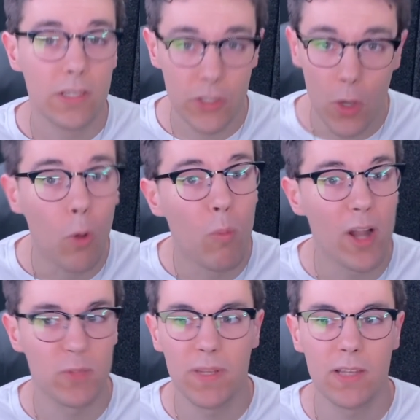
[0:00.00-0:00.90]
so
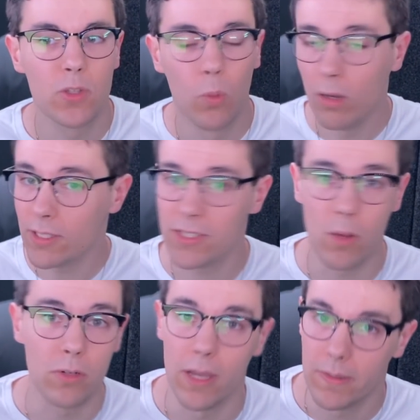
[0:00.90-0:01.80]
much, because the world is
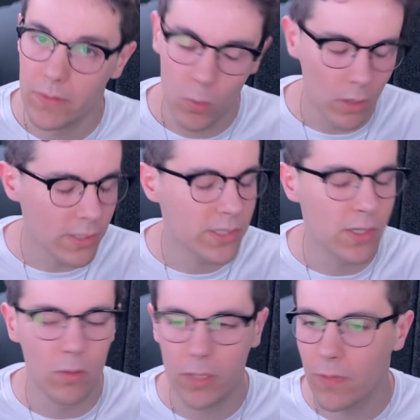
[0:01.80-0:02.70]
so good. The world is
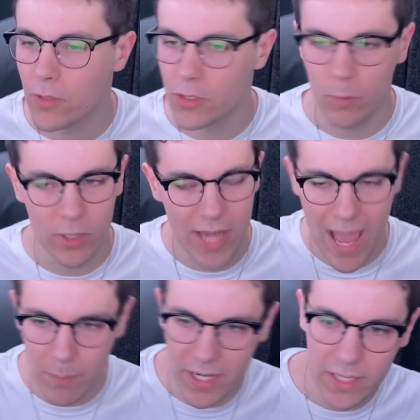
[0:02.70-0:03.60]
so good, there's so much
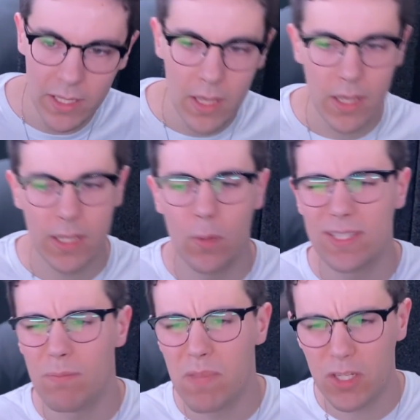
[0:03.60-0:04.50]
happening. You know,
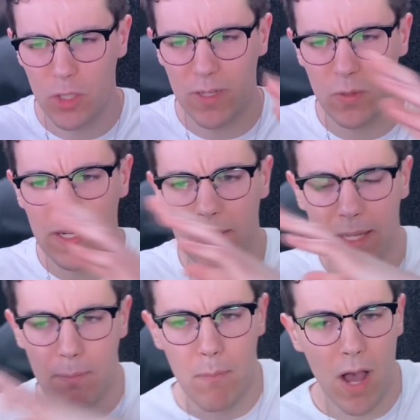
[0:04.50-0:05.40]
it's a mixture between
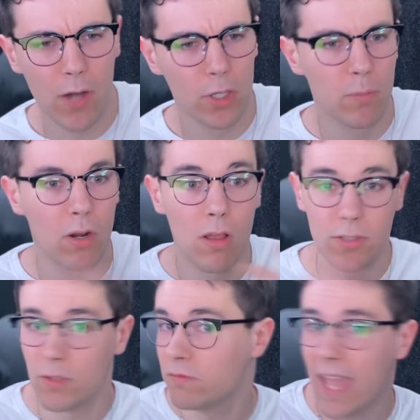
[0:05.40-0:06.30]
like modern but
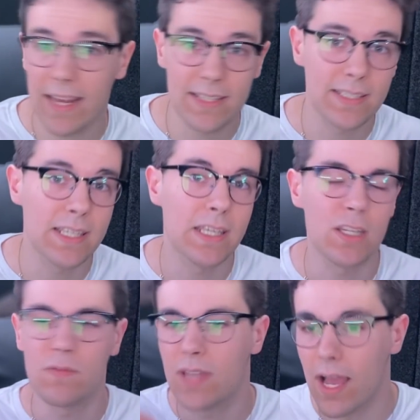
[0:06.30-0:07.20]
also fantasy,
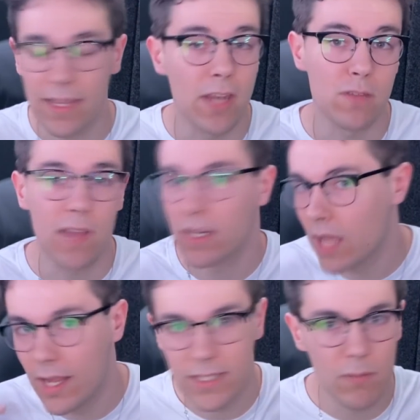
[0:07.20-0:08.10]
and you've got
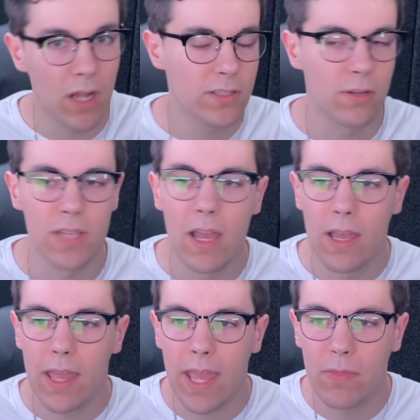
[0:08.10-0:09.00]
gods and monsters,
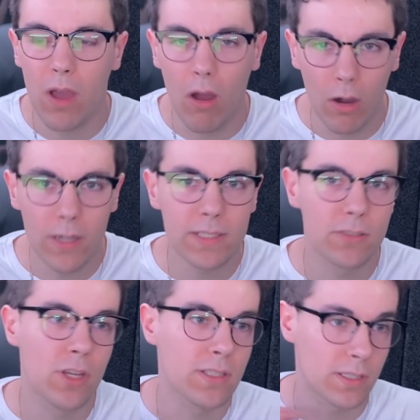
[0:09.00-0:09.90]
and the art
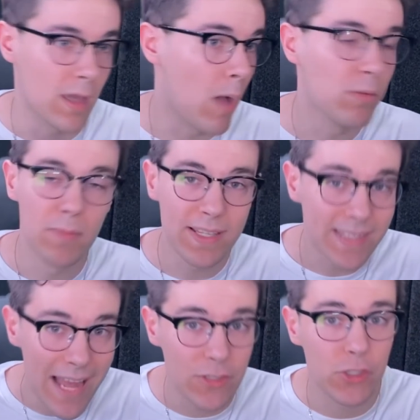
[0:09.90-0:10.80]
just complements
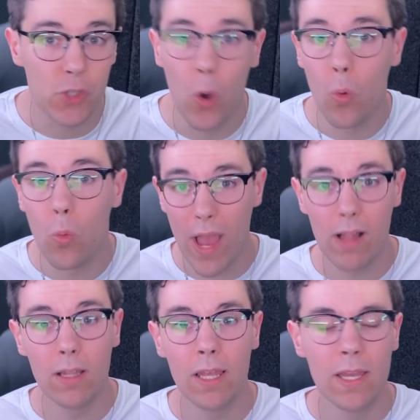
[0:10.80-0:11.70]
that so
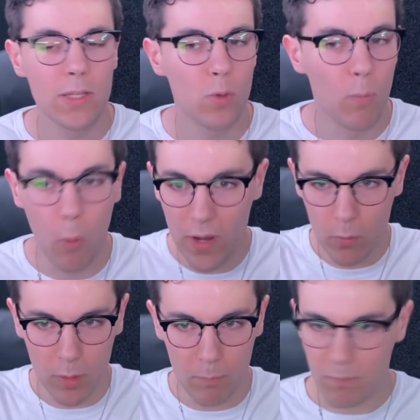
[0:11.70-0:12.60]
well, to a point
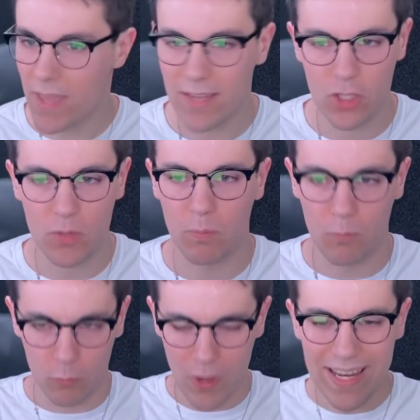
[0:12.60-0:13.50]
where it just
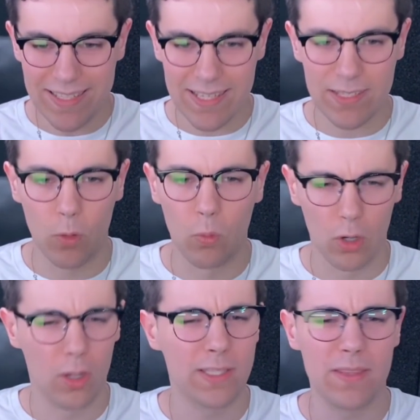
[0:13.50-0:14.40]
raises the
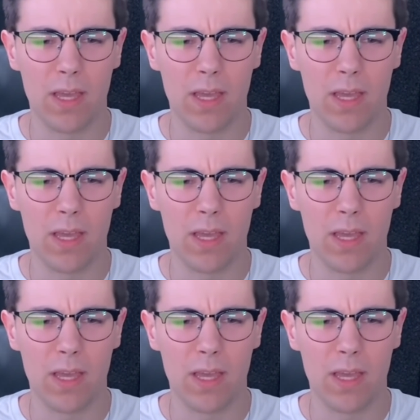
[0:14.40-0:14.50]
world and